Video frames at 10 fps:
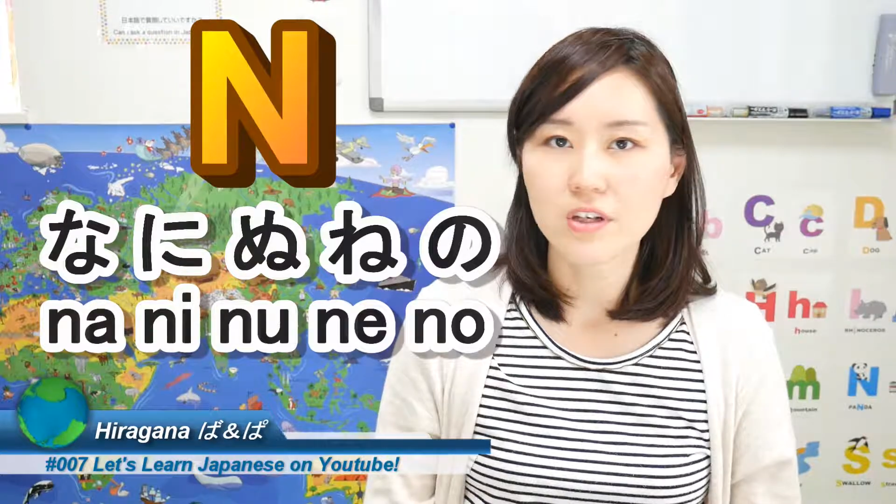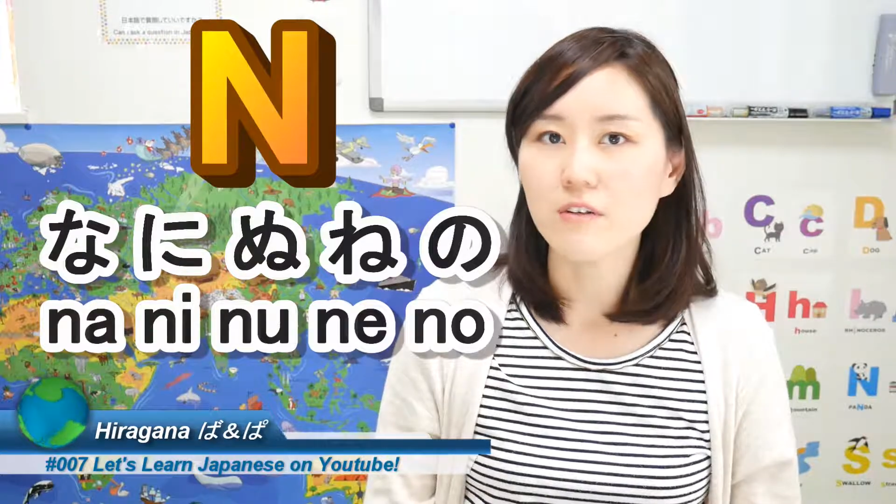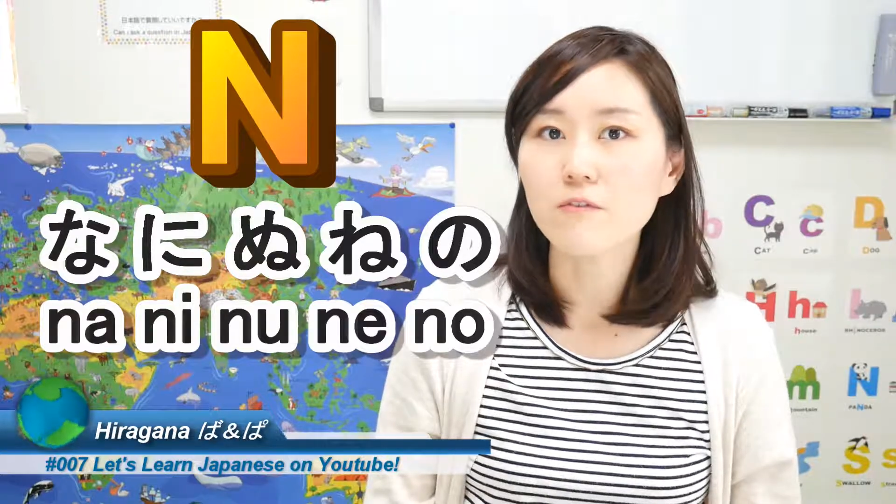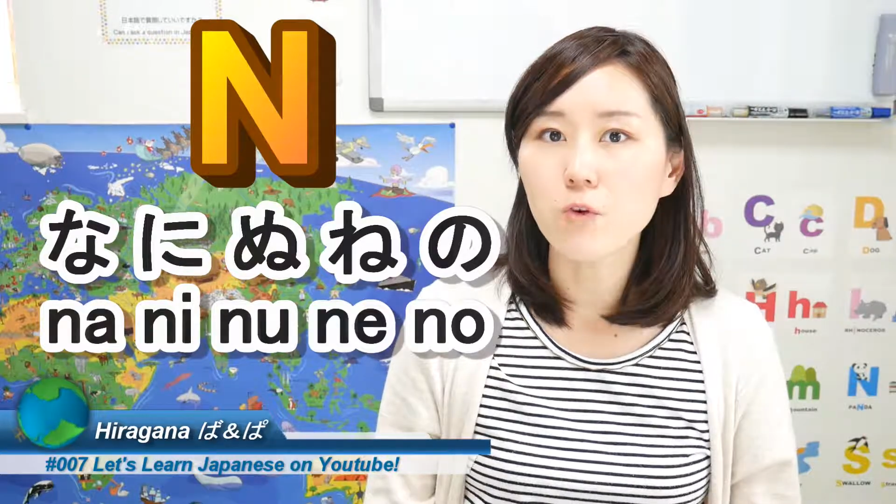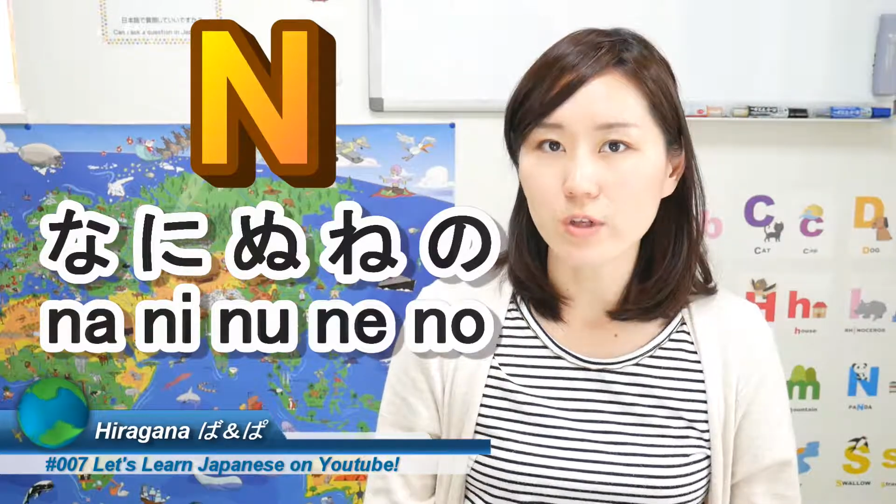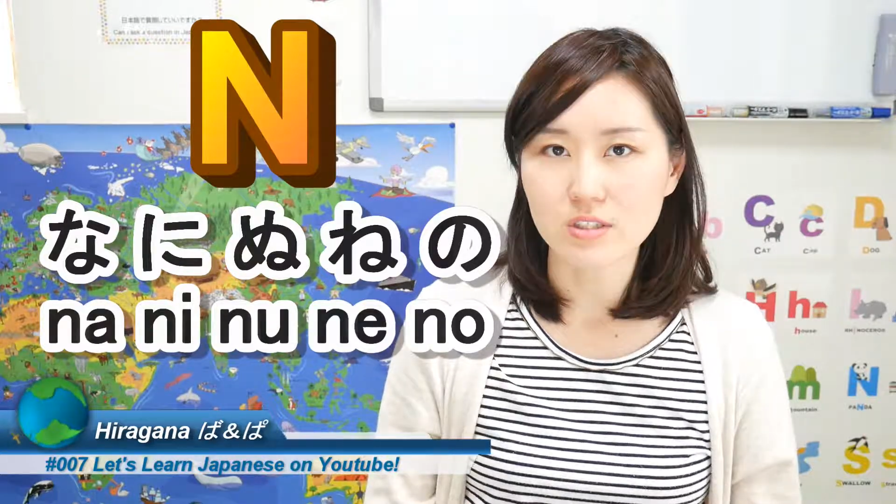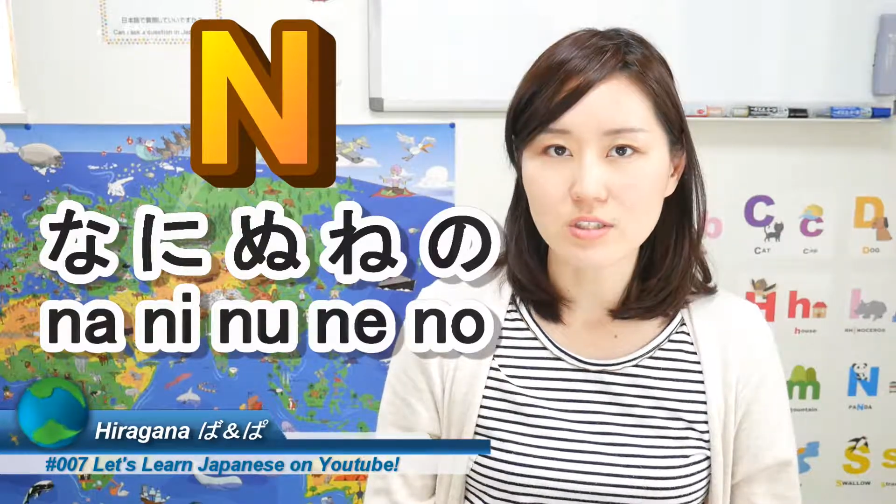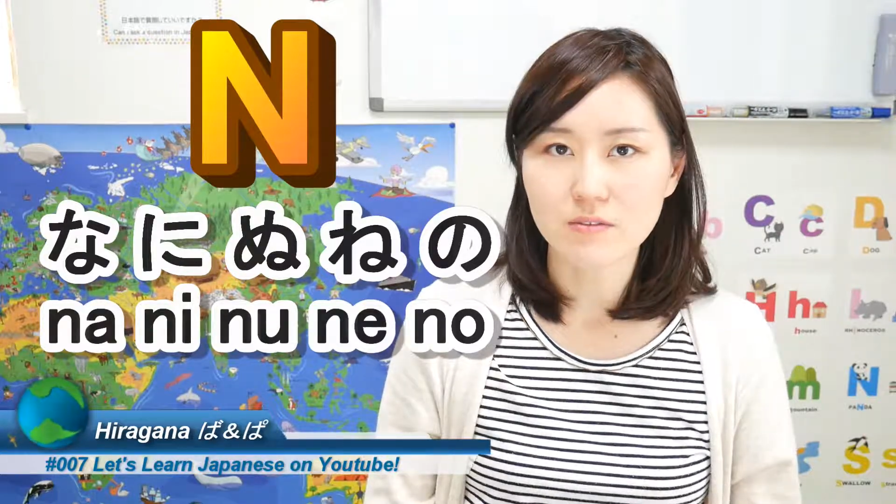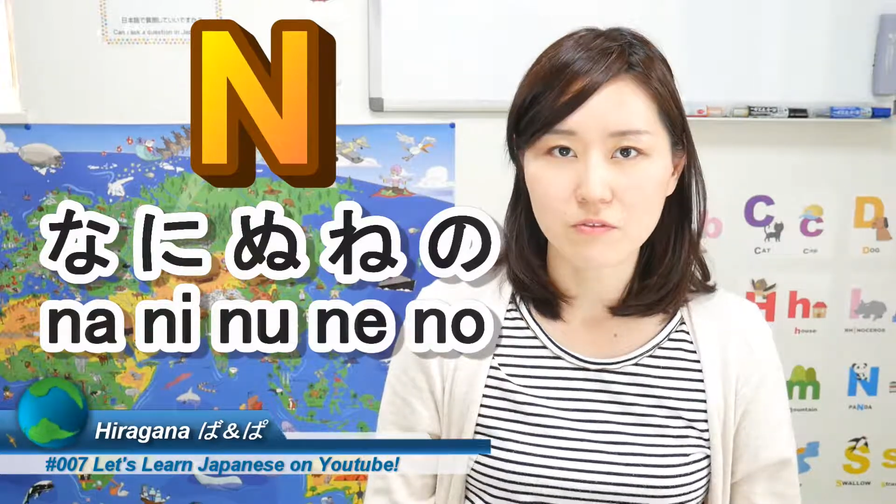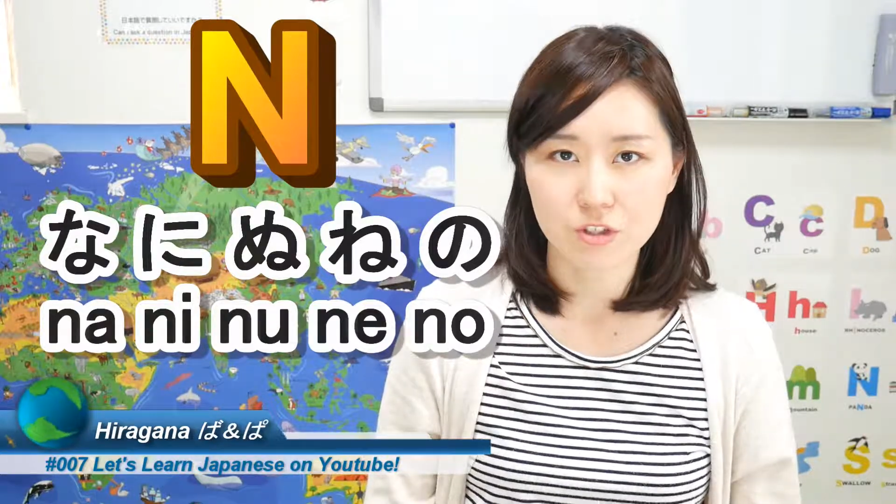a
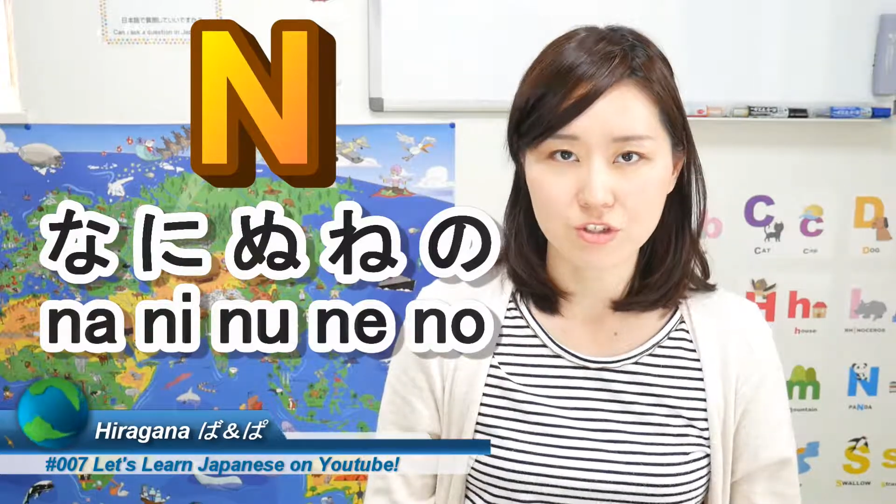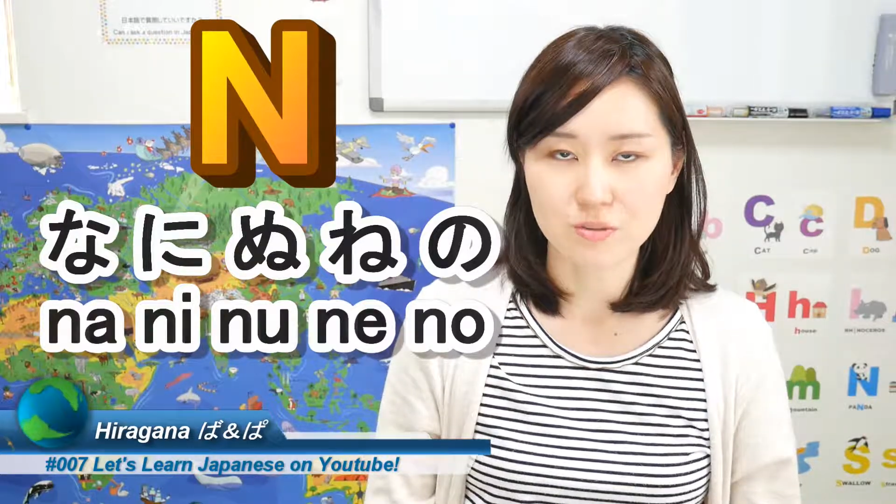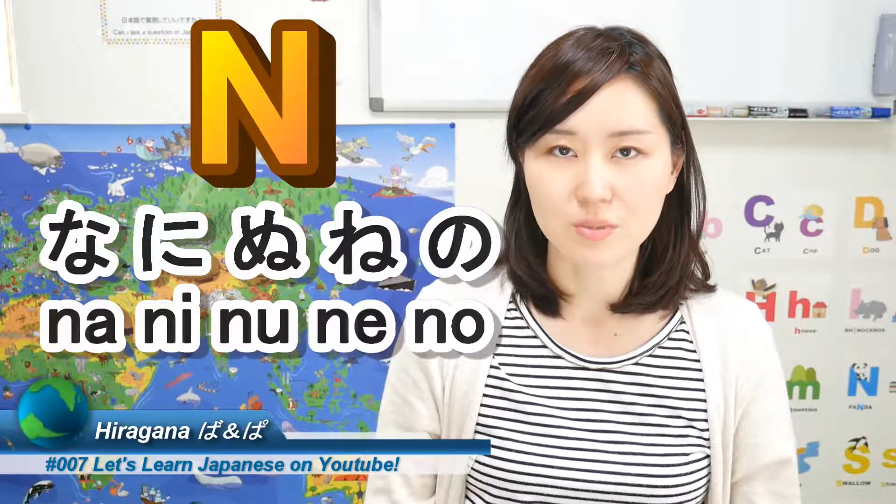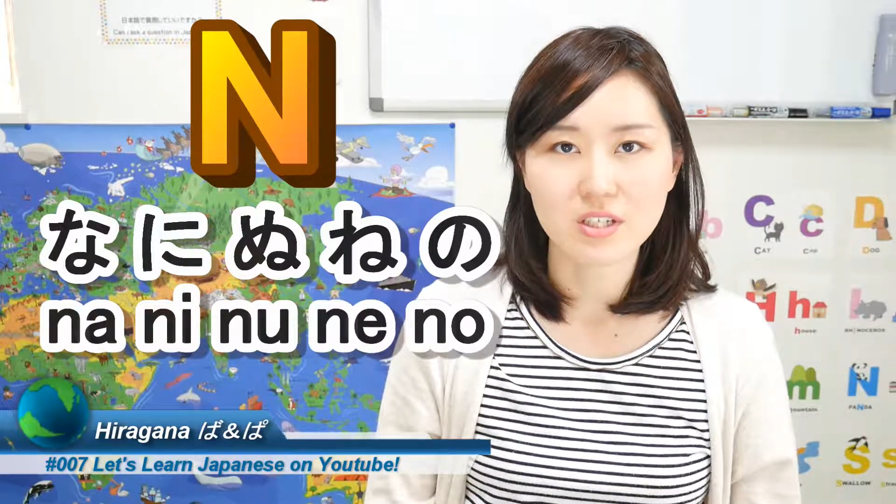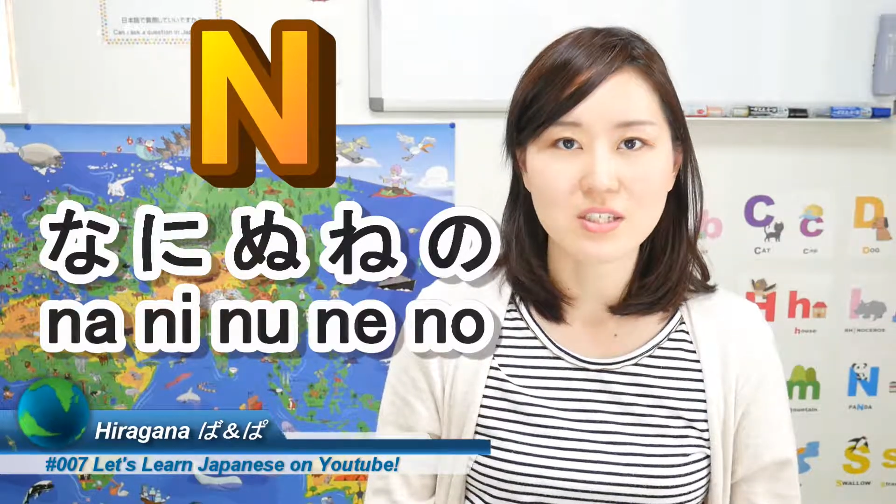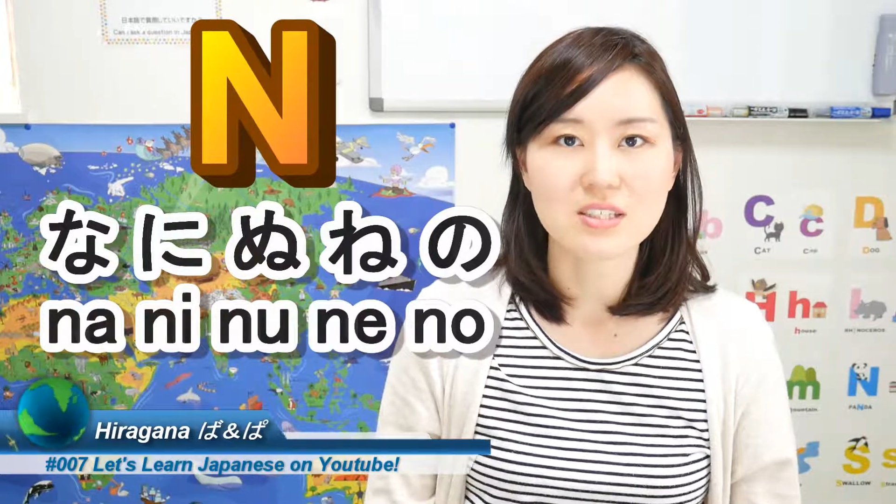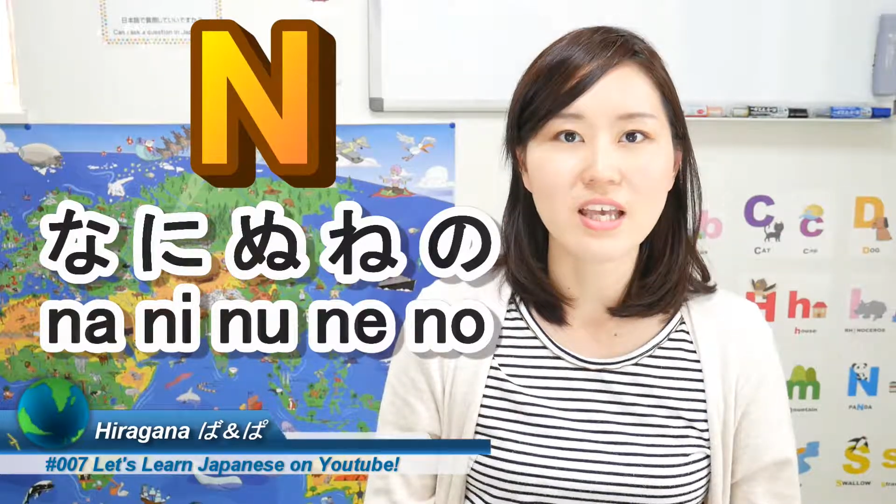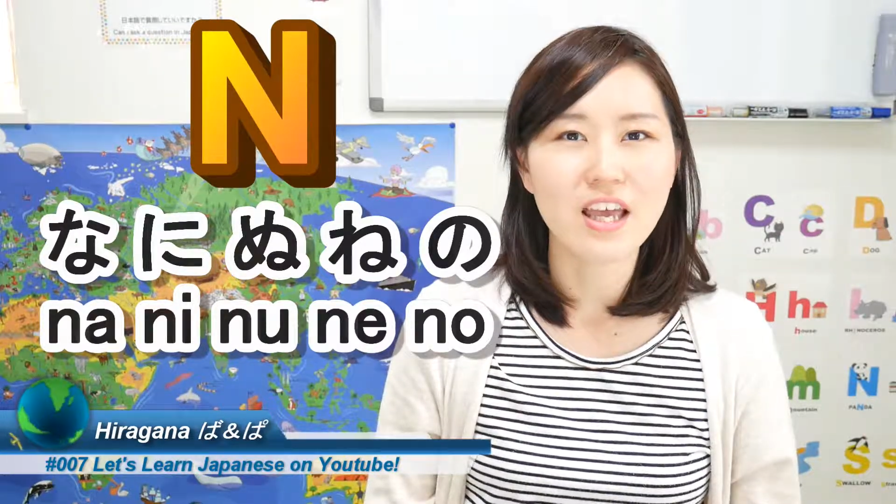voiced version because